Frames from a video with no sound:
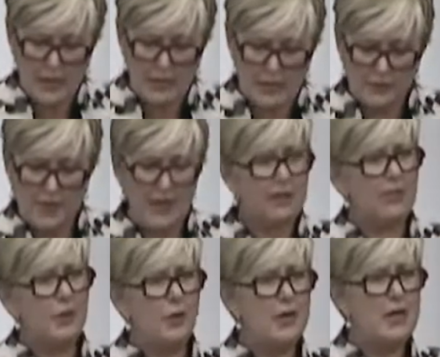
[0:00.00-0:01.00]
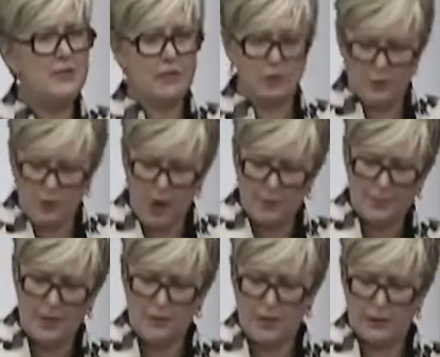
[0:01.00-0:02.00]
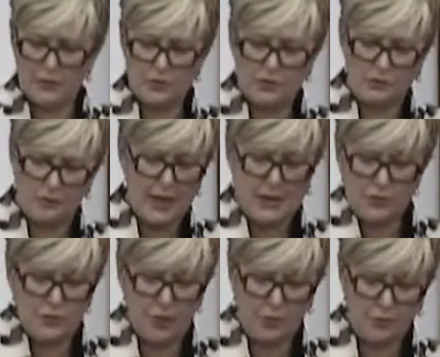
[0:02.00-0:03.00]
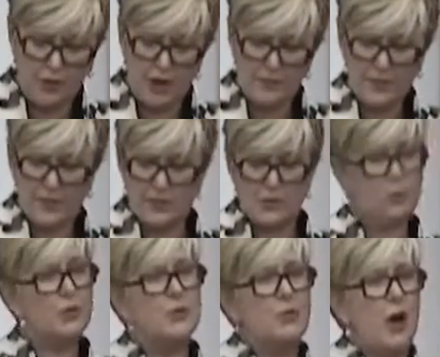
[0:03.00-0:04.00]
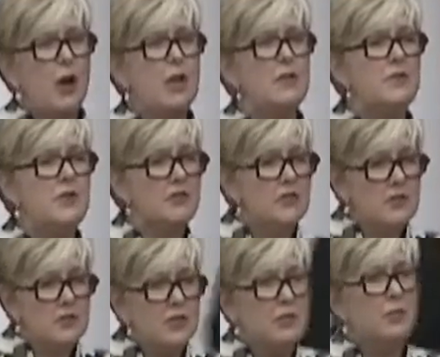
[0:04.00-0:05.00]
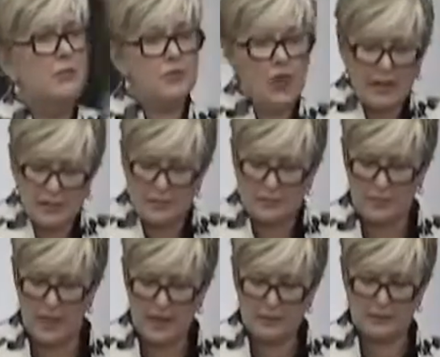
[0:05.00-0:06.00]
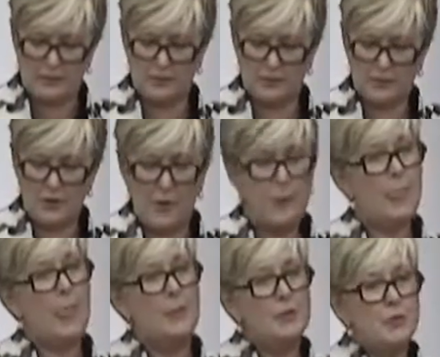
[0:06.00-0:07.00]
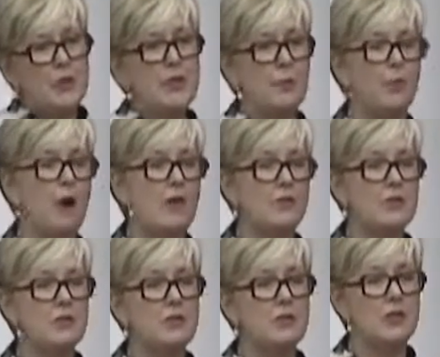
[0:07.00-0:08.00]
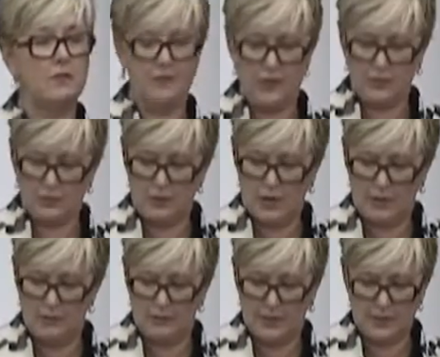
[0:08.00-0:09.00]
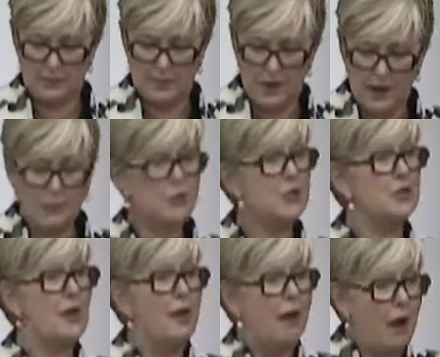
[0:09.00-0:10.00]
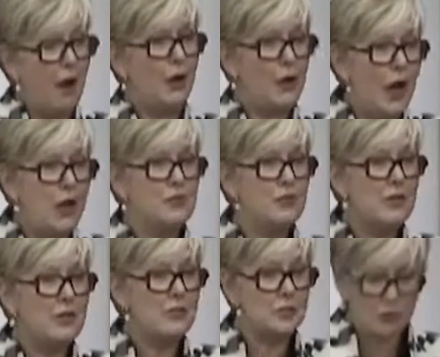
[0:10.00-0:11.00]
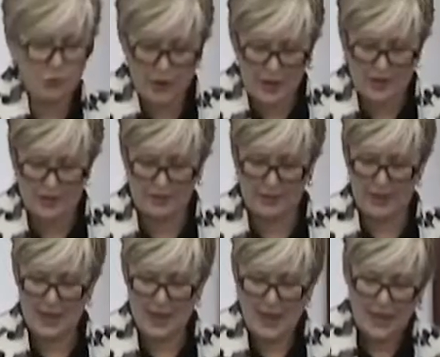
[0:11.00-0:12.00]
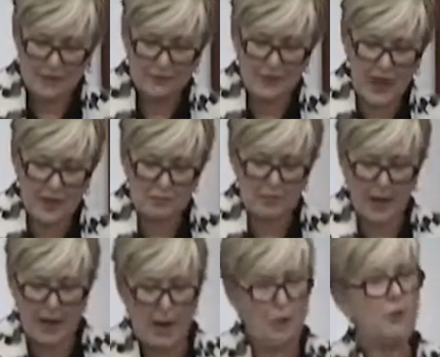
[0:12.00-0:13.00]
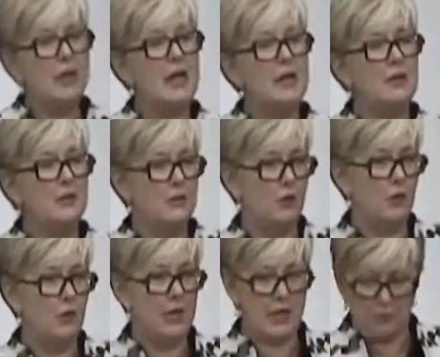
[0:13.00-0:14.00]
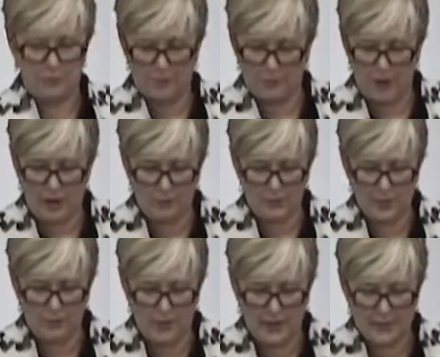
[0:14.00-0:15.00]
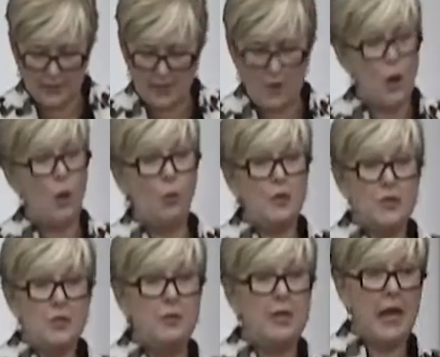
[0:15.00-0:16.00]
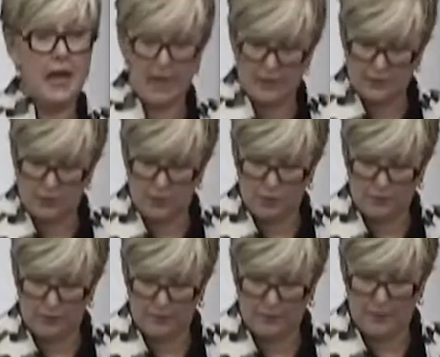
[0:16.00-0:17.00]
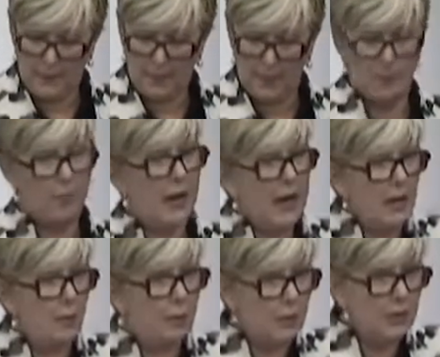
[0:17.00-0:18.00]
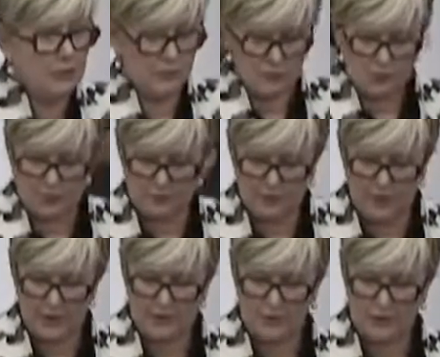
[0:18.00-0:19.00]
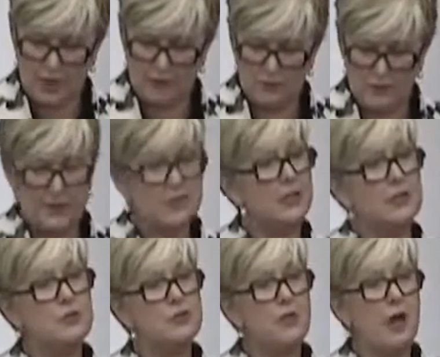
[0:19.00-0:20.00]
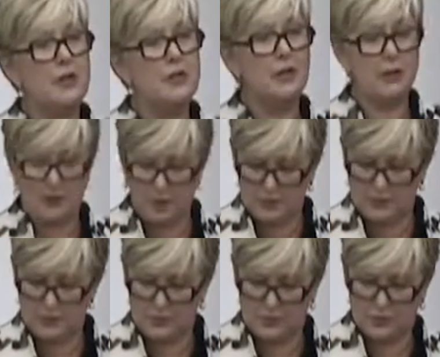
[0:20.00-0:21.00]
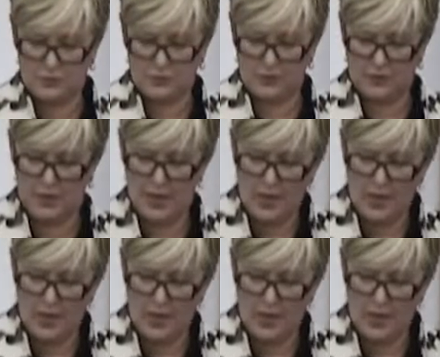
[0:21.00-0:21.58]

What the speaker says: giving authority for property rights to the provinces was part of the system of checks and balances between the provinces and the federal government, upon which our country was created. If that power and authority over property rights was to be handed over by Albertans to the federal government and enshrined in our Constitution,